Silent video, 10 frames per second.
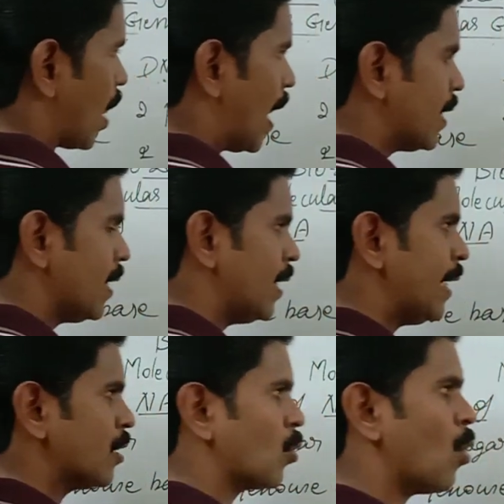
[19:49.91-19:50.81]

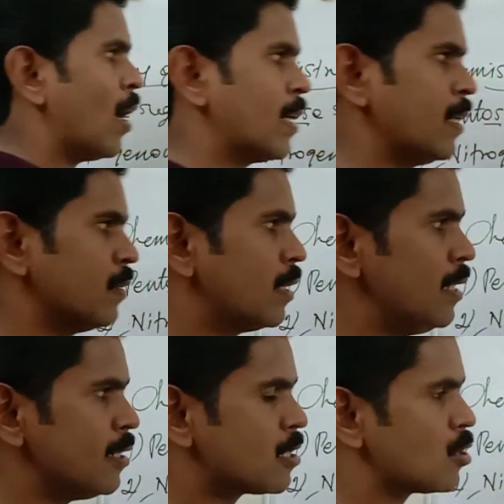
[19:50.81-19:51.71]
adenine guanine,
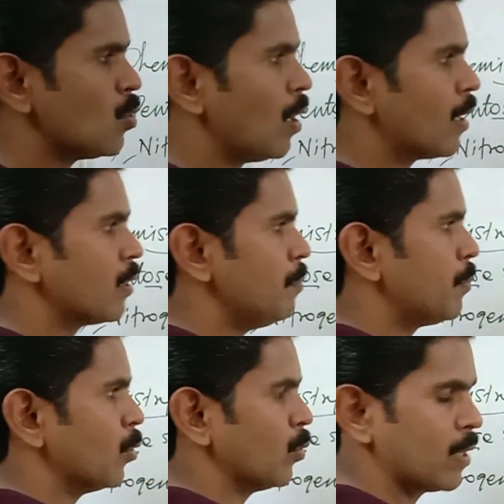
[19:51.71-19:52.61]
these 2 are
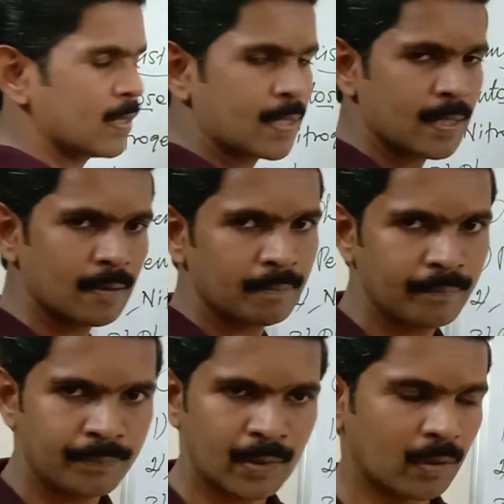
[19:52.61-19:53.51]
the purines.
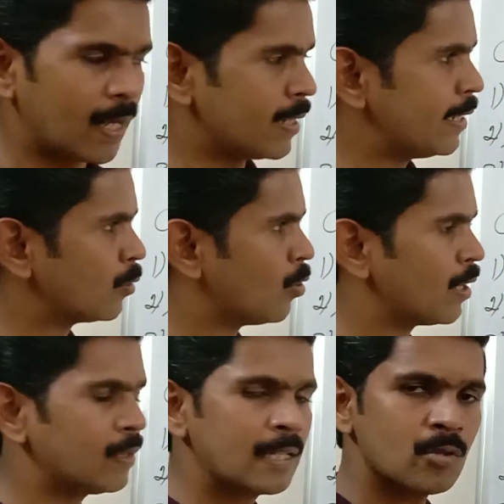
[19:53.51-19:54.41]
Okay, adenine
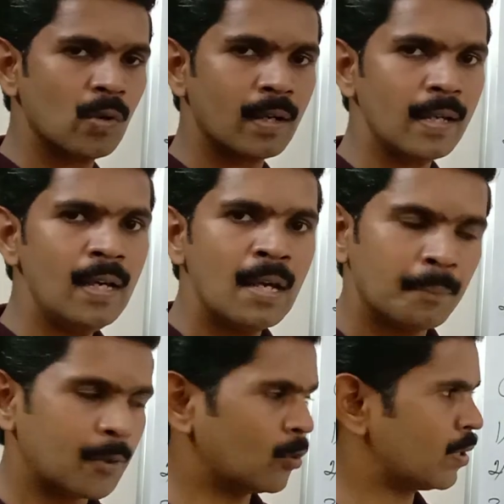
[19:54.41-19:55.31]
guanine, these 2 are the
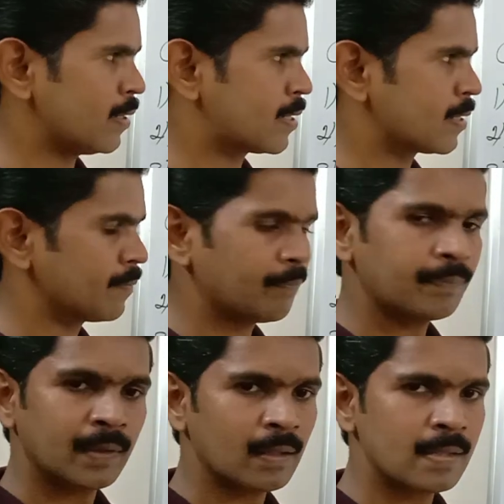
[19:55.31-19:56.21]
purines.
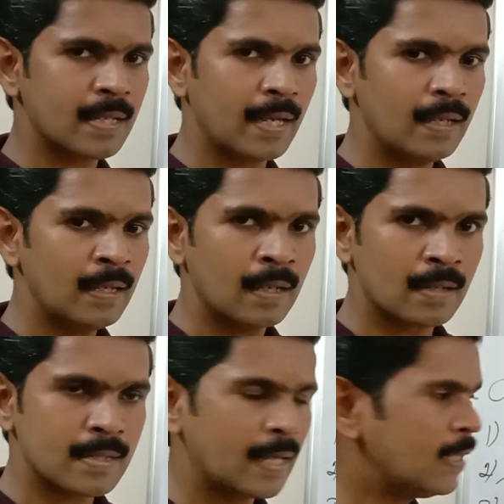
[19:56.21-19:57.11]
Understand?
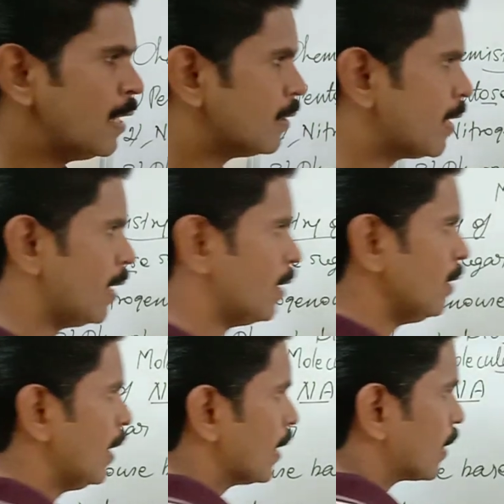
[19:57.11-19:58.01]
Understand?
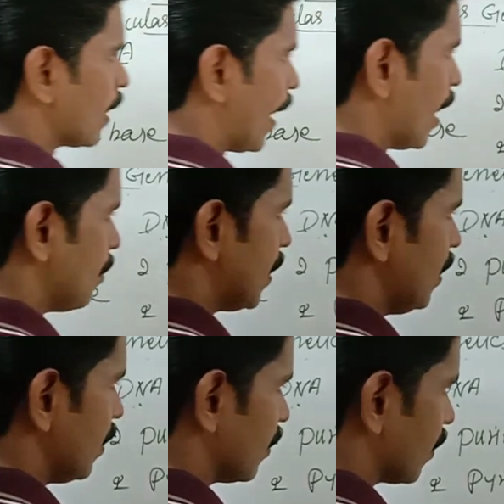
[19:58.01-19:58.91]
Then
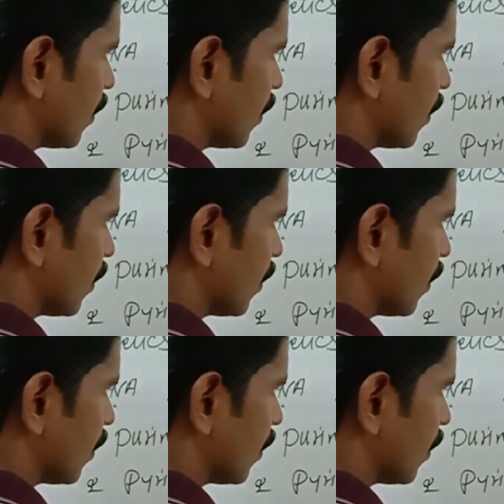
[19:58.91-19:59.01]
thymine